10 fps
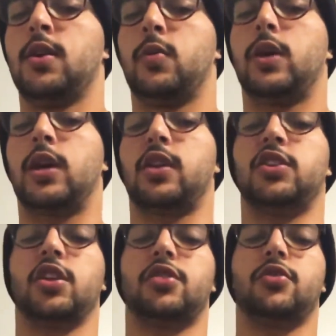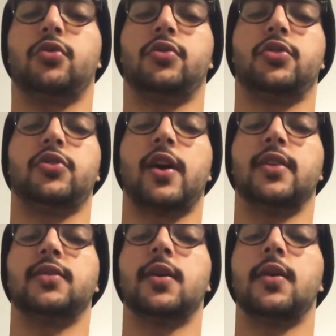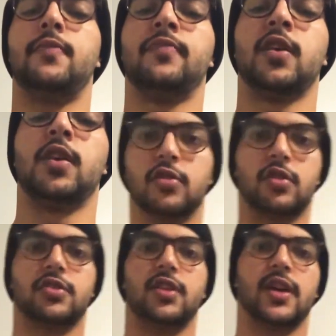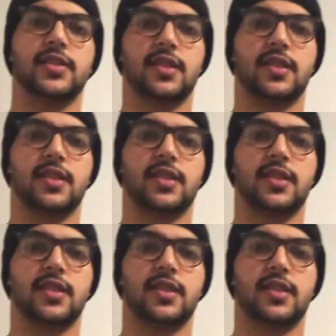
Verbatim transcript: We got a chest, shoulders, tries day. So I'll see you guys